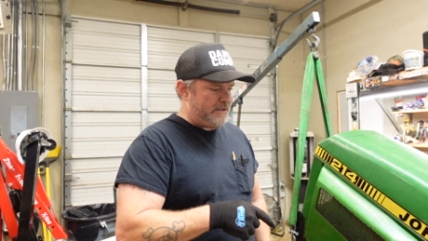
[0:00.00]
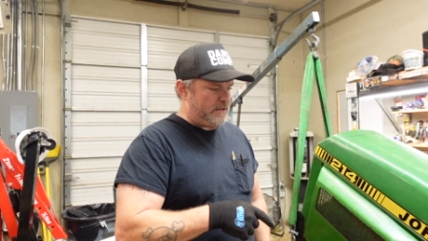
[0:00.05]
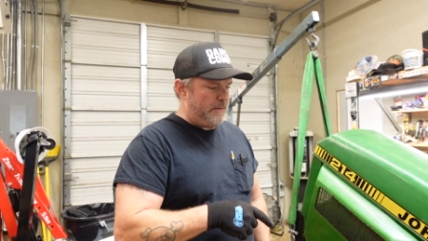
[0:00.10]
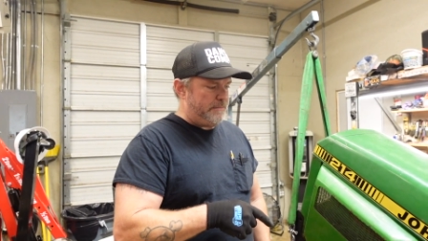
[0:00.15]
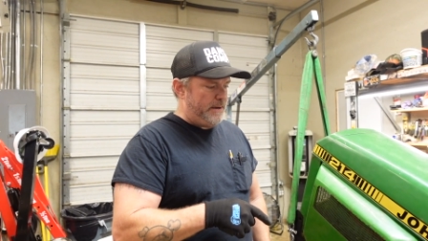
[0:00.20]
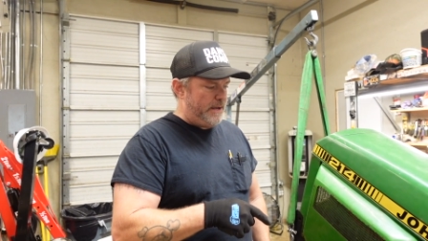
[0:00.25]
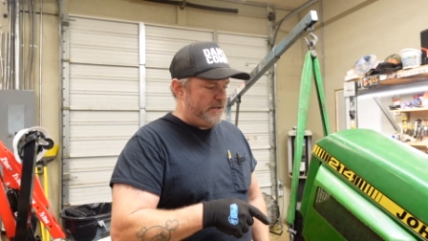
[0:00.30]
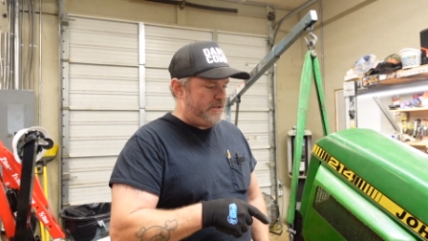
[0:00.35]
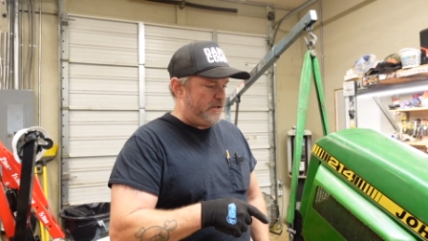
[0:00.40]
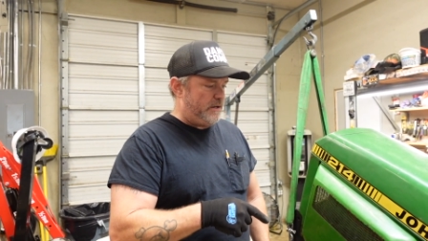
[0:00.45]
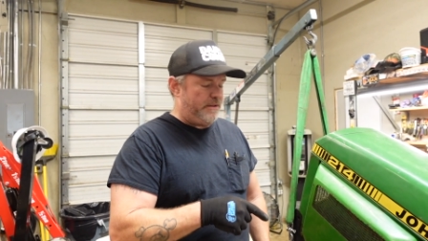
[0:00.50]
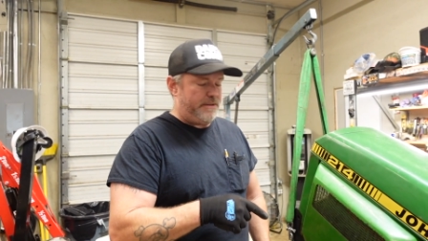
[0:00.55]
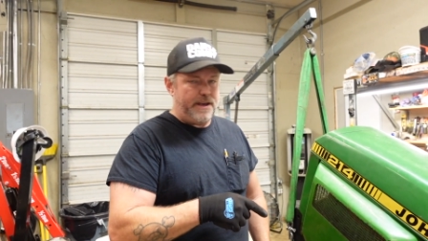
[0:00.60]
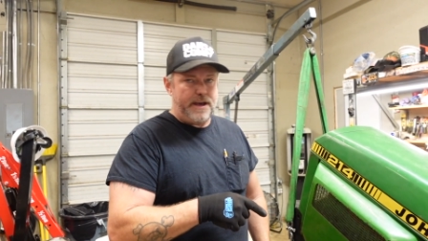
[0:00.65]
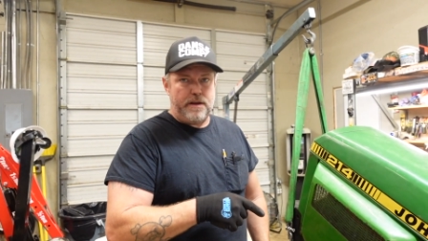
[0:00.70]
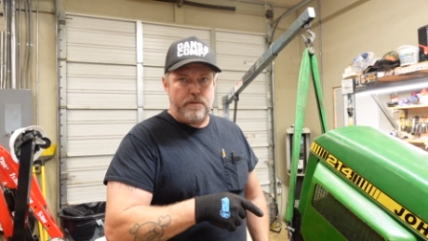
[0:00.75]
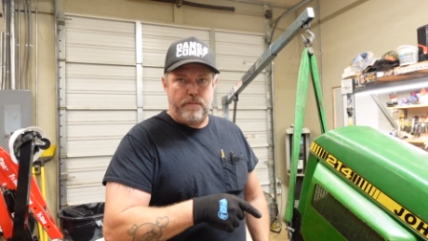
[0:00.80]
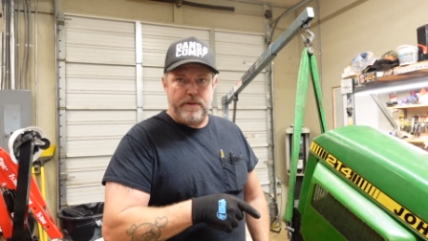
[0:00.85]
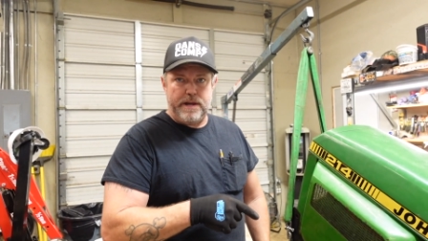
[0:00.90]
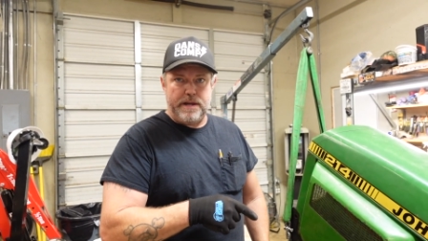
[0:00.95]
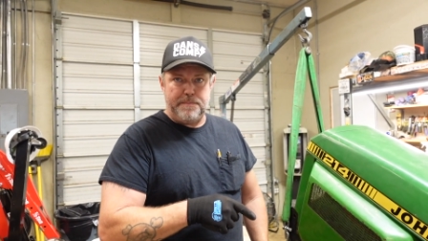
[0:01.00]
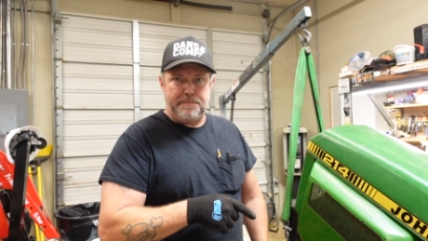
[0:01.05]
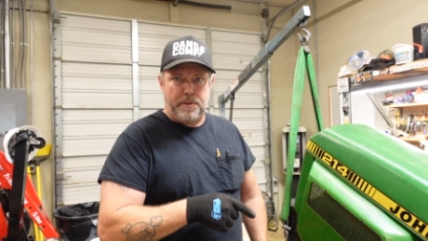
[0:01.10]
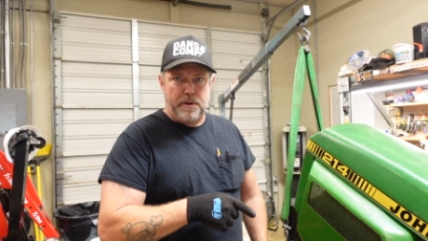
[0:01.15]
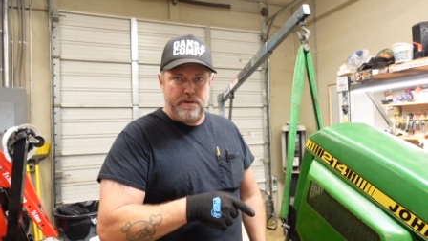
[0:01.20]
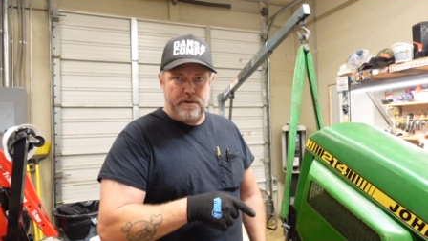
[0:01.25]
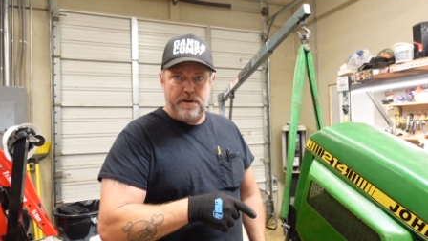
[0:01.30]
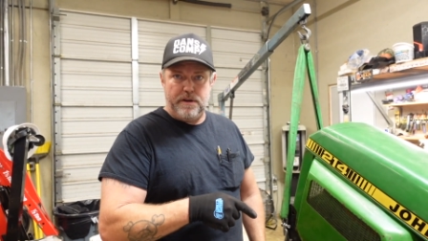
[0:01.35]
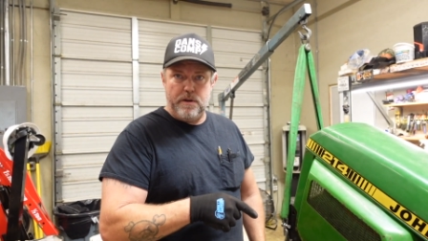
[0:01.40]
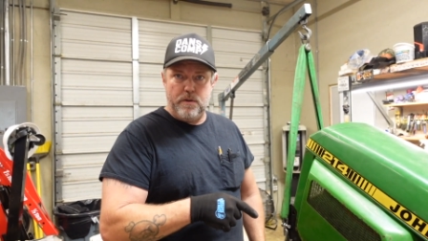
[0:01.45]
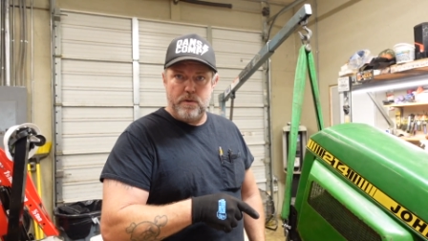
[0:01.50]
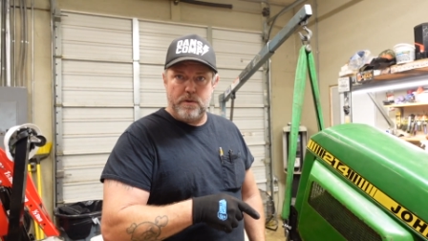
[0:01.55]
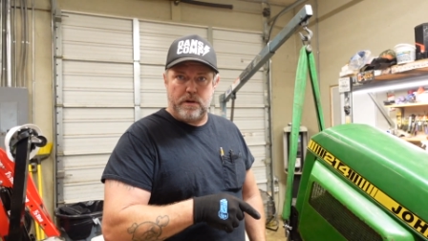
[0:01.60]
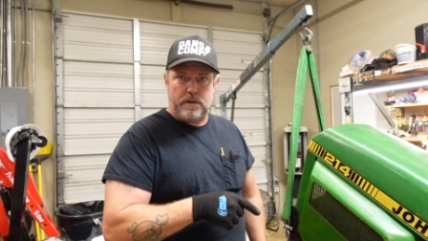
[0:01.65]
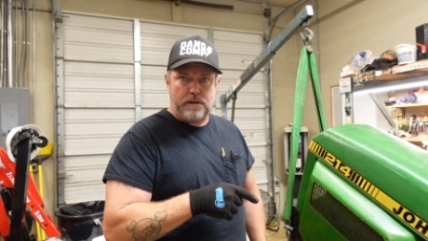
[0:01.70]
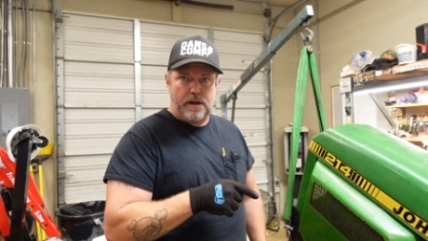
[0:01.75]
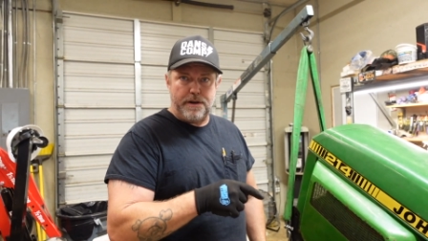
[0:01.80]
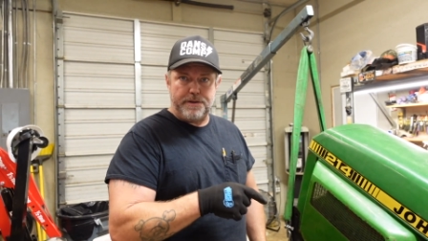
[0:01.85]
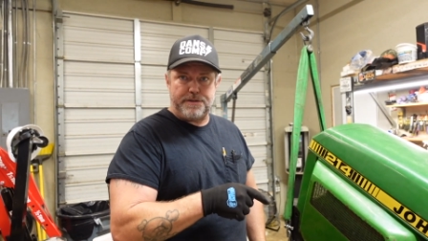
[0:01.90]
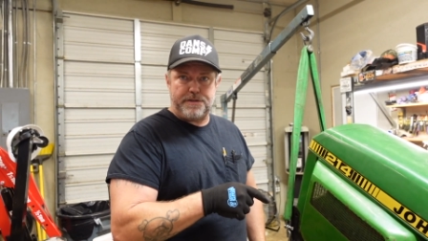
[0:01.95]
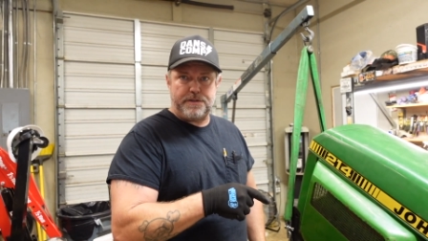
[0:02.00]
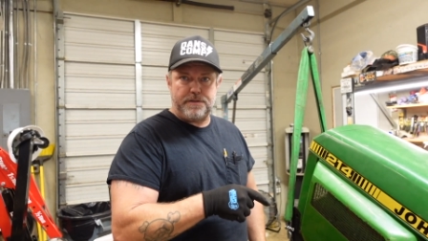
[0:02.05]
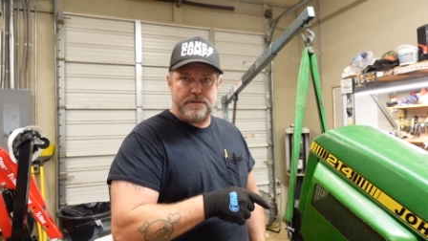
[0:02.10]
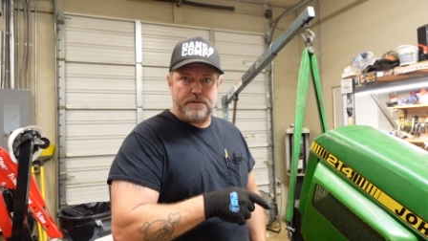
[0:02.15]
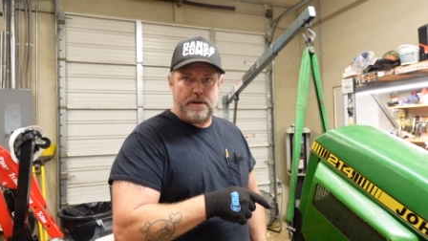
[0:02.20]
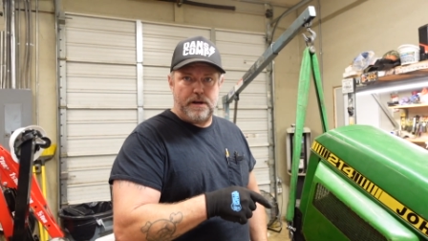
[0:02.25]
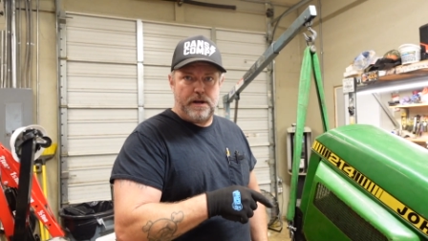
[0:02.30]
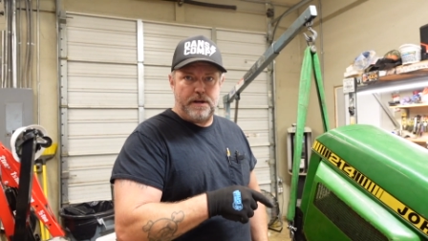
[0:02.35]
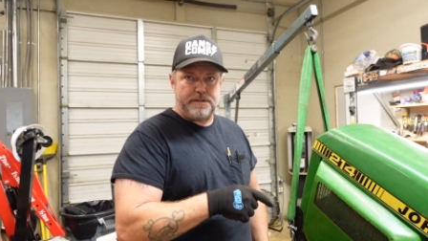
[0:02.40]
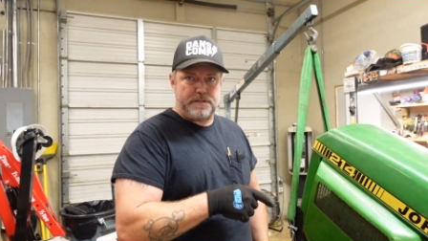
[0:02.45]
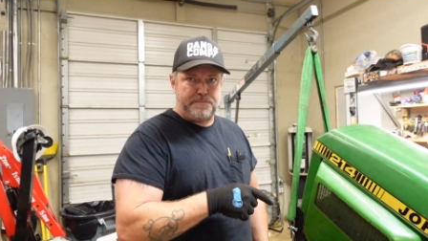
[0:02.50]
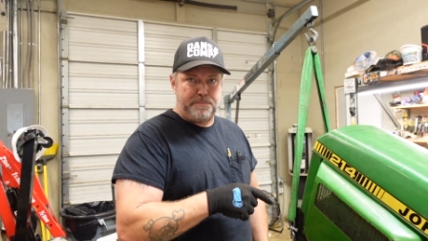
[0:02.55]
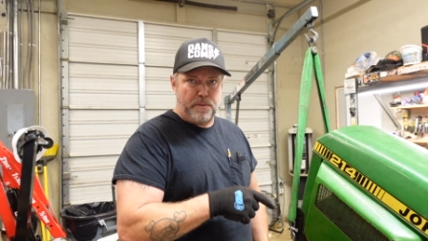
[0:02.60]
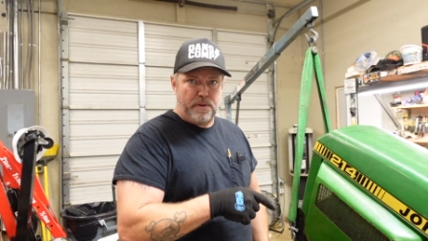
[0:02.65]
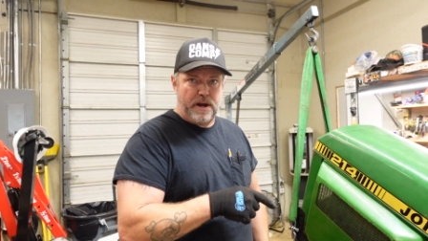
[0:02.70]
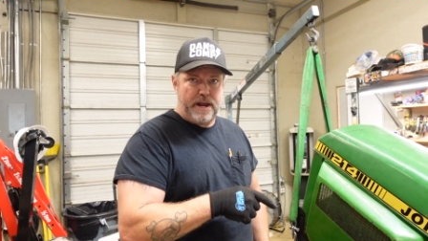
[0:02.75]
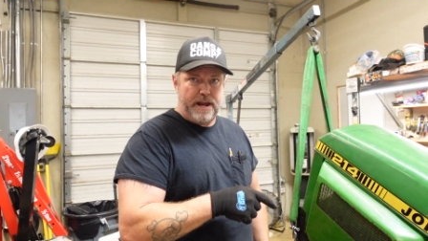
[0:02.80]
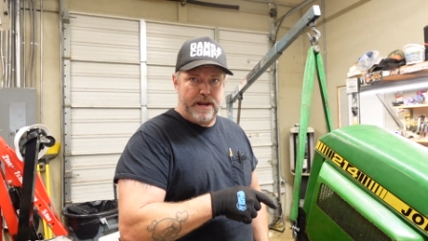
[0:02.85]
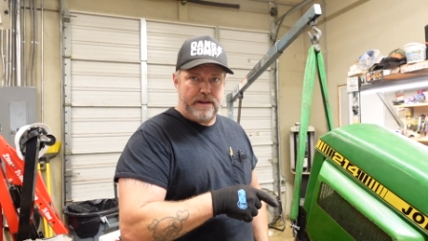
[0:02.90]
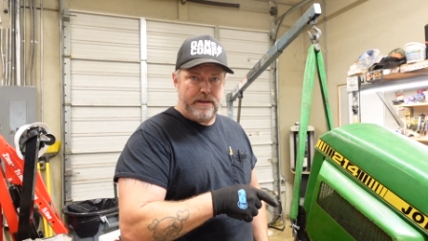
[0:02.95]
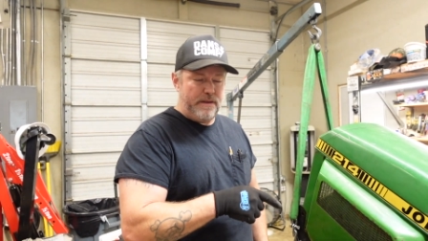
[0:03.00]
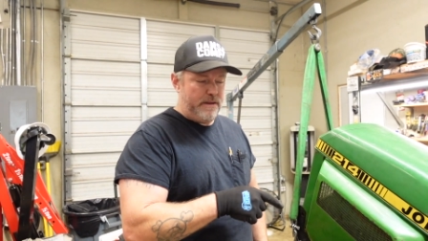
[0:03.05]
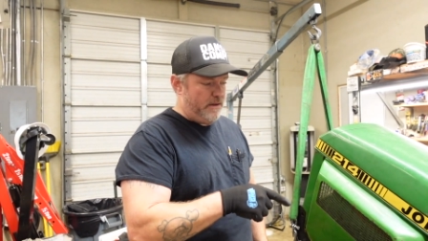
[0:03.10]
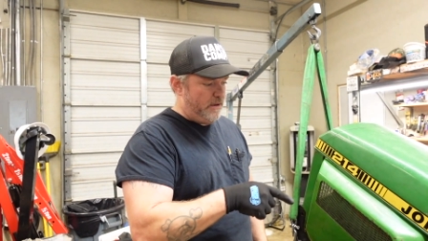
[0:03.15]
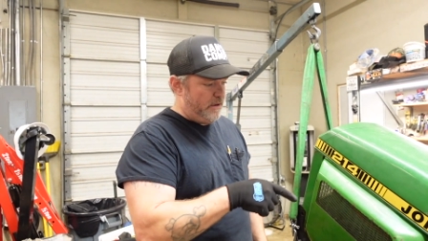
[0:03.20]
I mentioned that we put a new clutch uh, spring